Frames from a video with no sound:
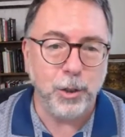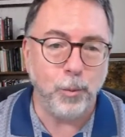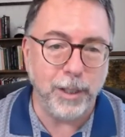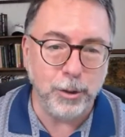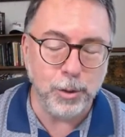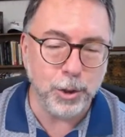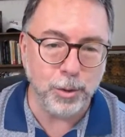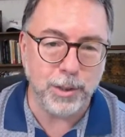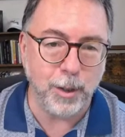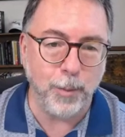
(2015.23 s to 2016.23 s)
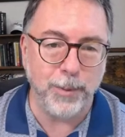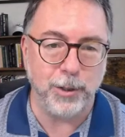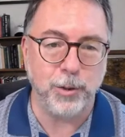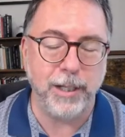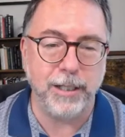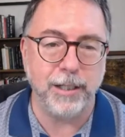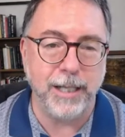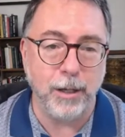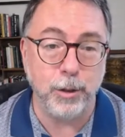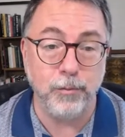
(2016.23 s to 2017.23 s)
When you choose to open a trading
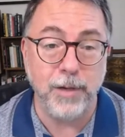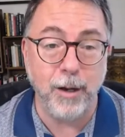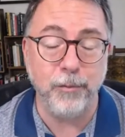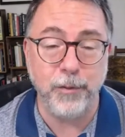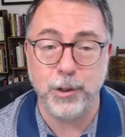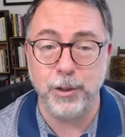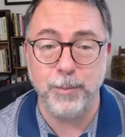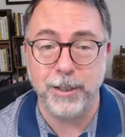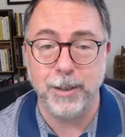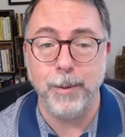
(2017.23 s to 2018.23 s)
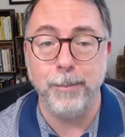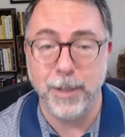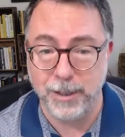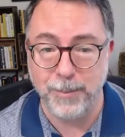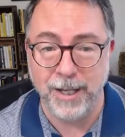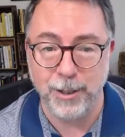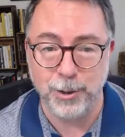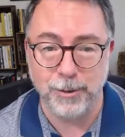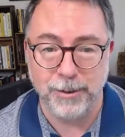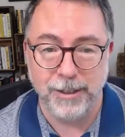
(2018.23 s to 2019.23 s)
account, you've now officially become a money manager.